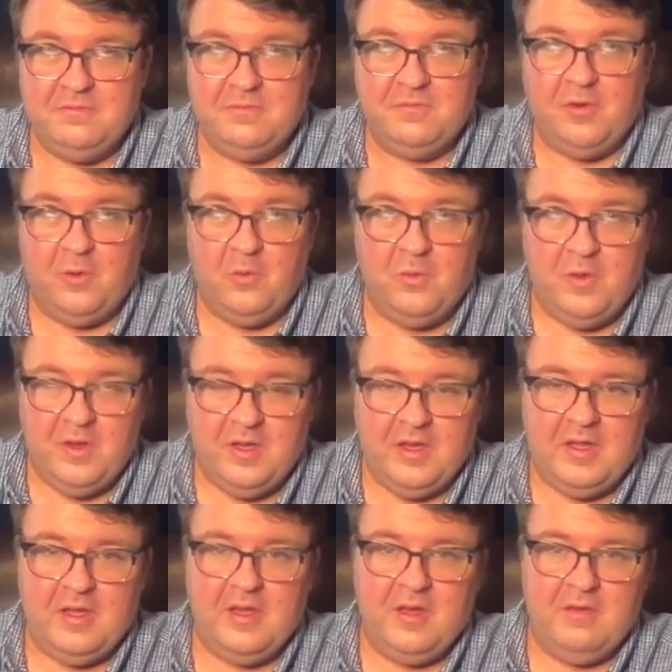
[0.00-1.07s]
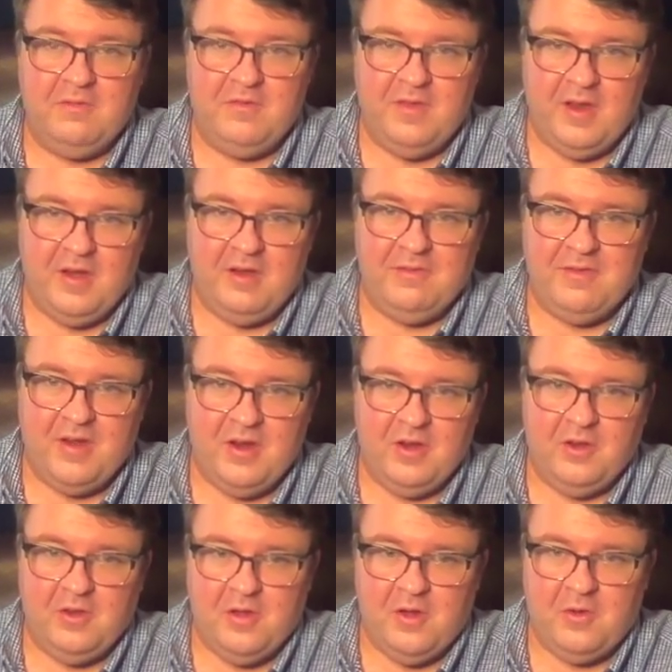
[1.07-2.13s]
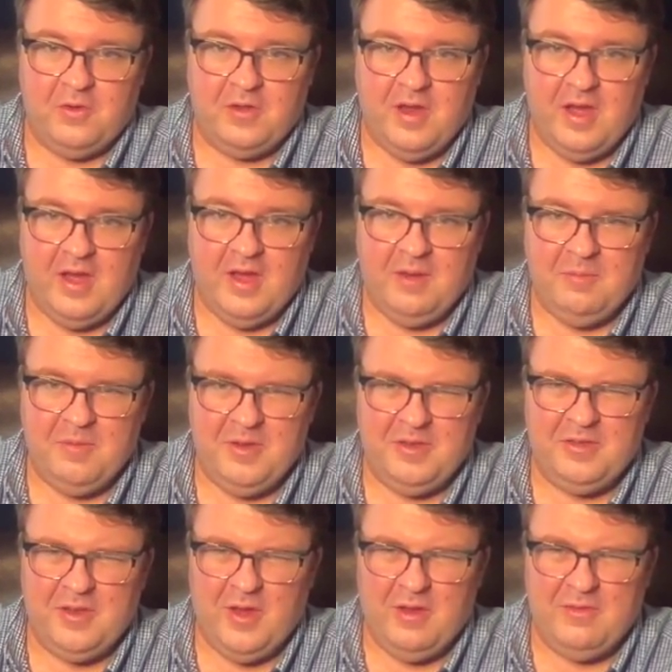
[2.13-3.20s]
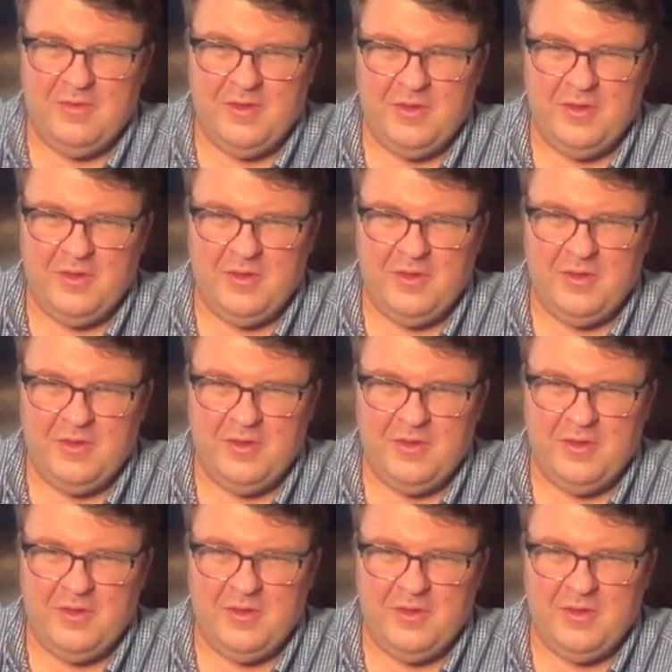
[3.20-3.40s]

for really a very, very long time. And so I feel